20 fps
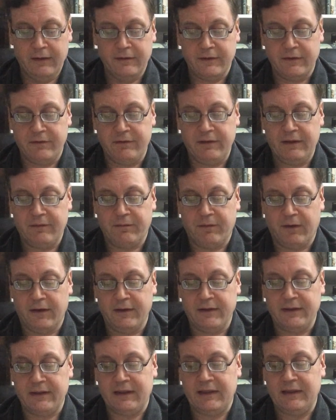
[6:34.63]
living
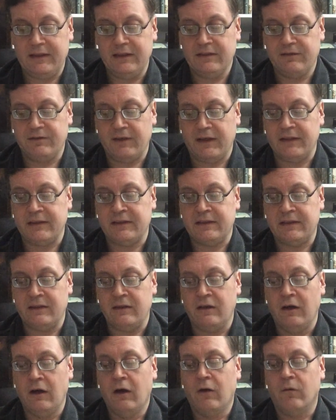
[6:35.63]
upon the king's
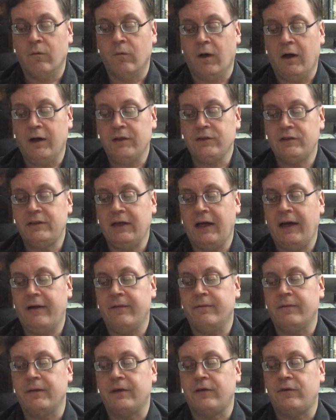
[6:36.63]
venison, washed
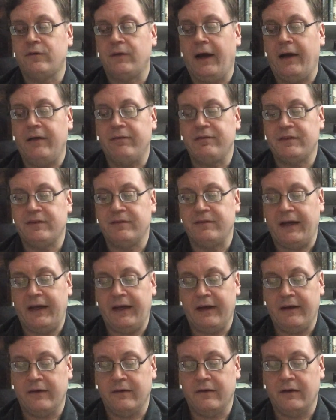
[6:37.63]
down with draughts of
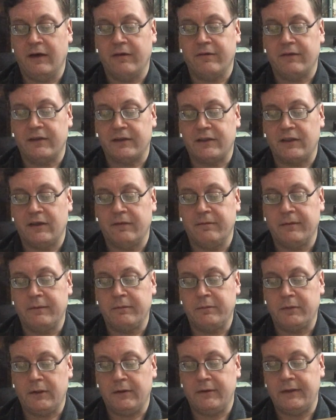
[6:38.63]
ale of October
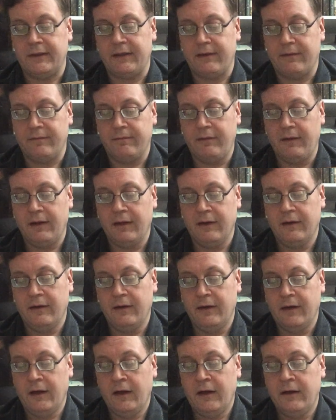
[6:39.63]
brewing.
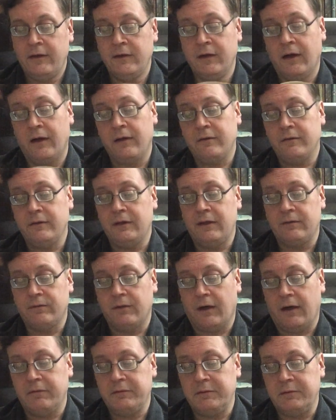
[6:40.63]
Not only
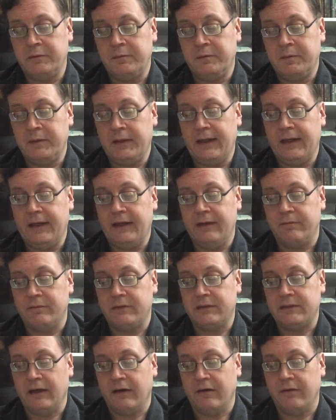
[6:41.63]
Robin
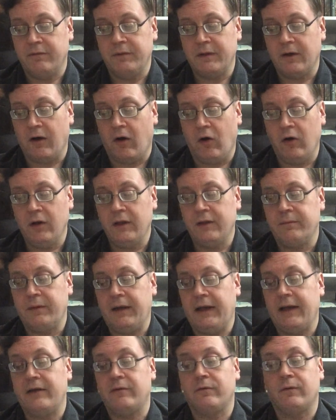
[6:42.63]
himself, but all the
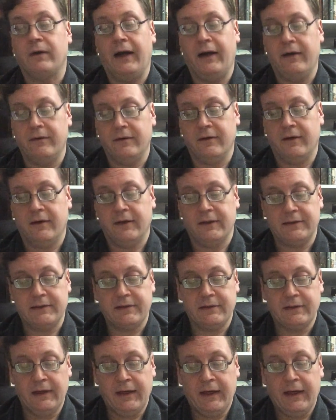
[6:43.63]
band were
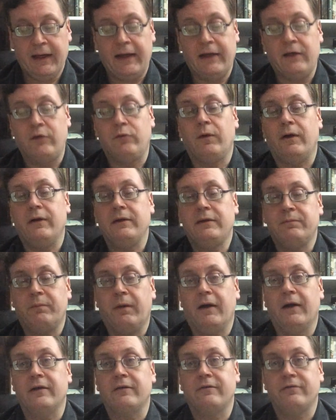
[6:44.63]
outlaws, and dwelt
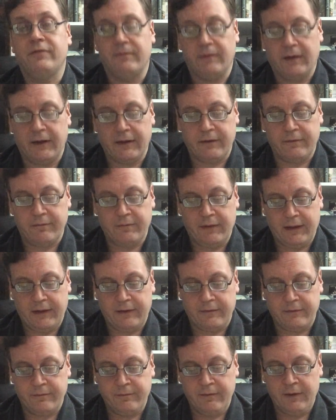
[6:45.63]
apart from other
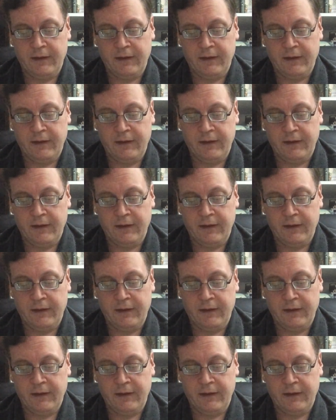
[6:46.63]
men.